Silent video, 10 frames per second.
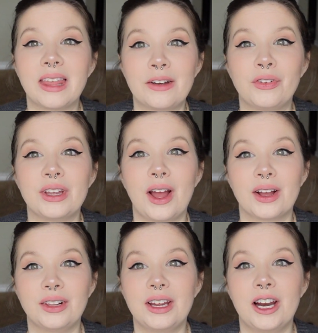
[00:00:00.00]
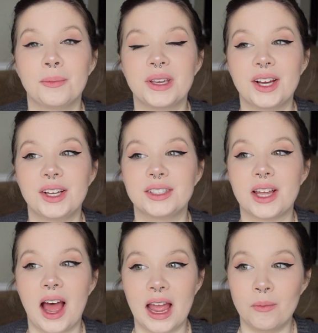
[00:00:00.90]
thankfully got clear because
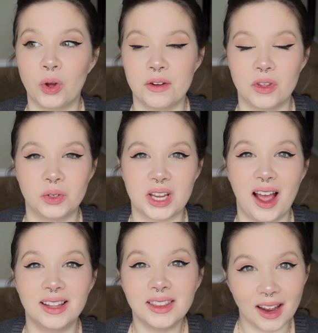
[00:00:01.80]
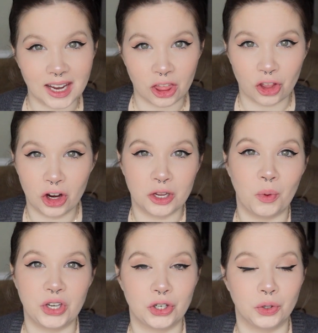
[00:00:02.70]
I'm one of those unlucky
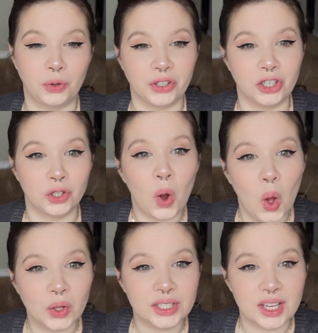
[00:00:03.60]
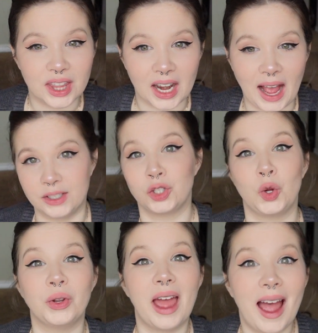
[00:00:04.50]
31 year old adults that has
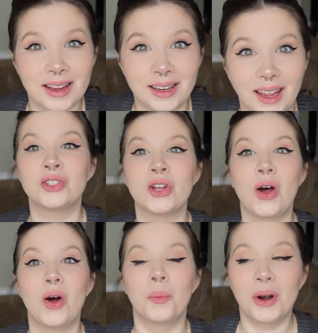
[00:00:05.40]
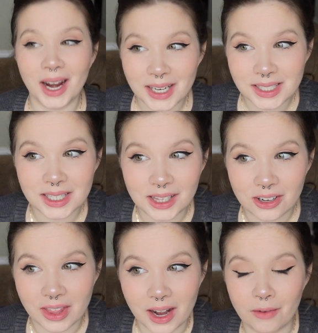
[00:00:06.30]
adult acne. So pregnancy
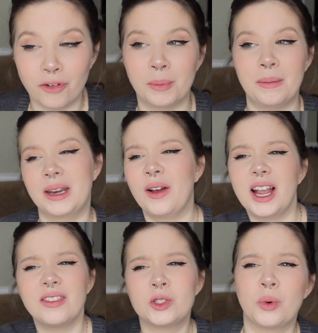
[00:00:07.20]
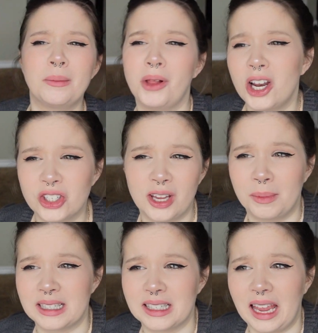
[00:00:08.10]
cleared that up for me, but now I got these red blotches on
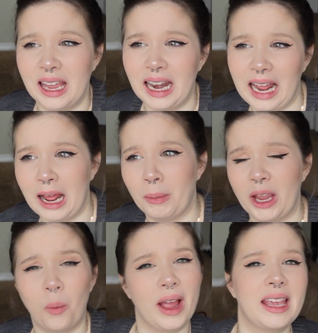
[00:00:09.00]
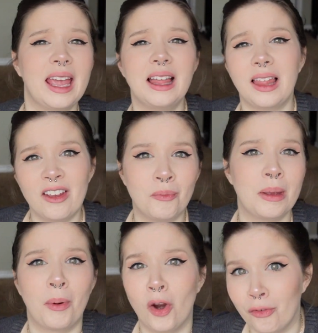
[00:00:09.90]
my skin and I'm like, why can't life be
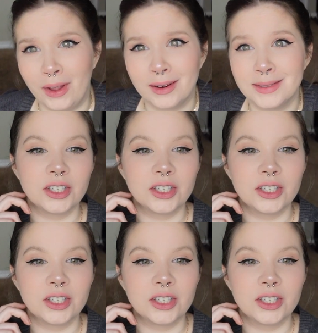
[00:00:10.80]
perfect?